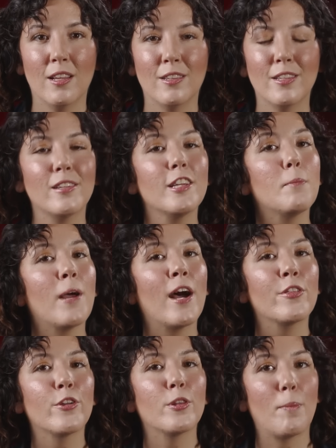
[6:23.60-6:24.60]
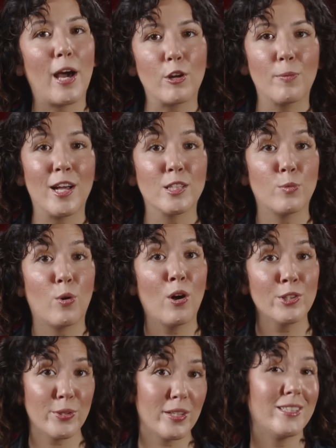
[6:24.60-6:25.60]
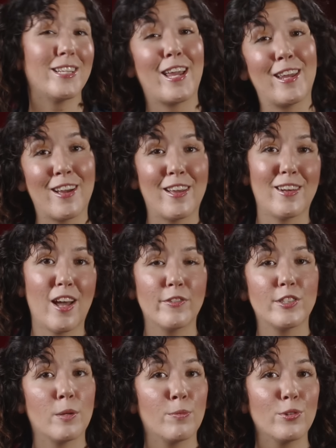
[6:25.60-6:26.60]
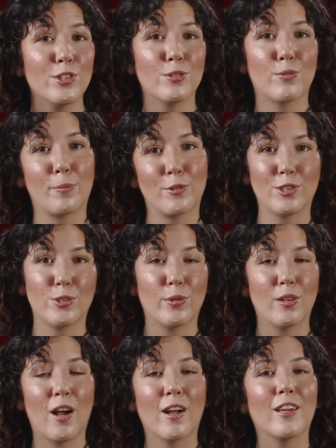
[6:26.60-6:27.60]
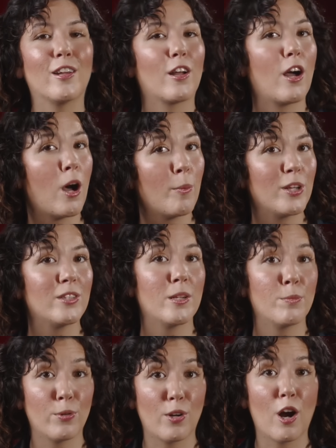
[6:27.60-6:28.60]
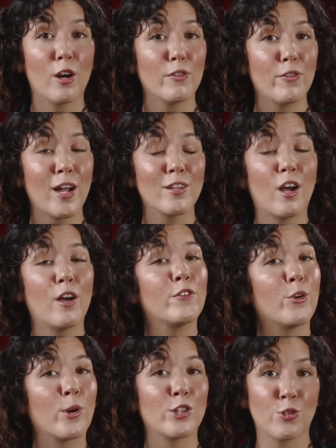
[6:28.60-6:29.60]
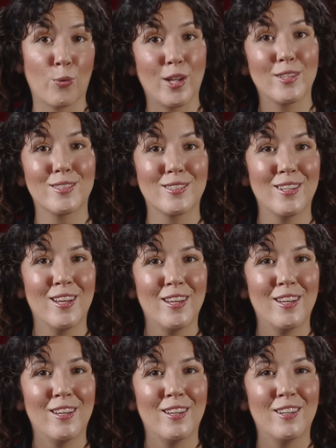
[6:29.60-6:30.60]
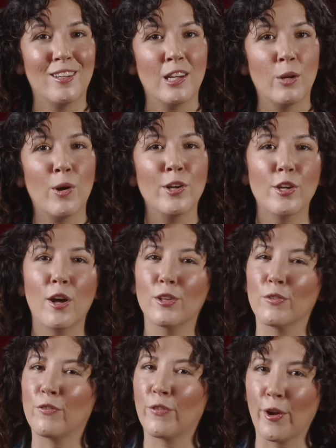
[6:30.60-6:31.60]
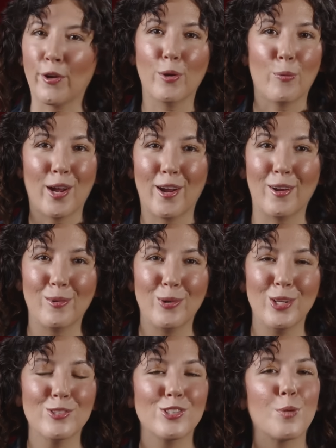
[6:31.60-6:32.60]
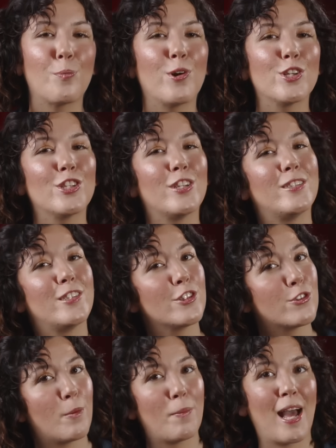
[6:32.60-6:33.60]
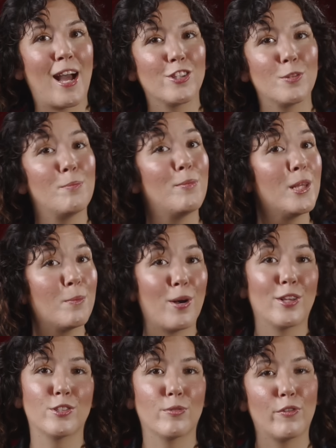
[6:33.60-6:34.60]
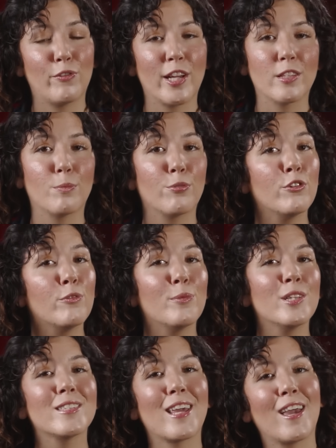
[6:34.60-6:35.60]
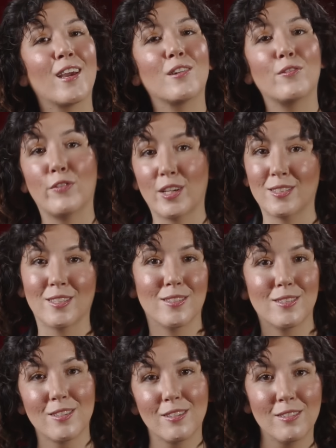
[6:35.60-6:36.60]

The Elite Path on the Battle Pass will also contain enough temporal disruptors to unlock an uncommon temporal artifact of your choice. While y'all are very aware, we usually push an additional patch mid-month to reflect improvements and fixes.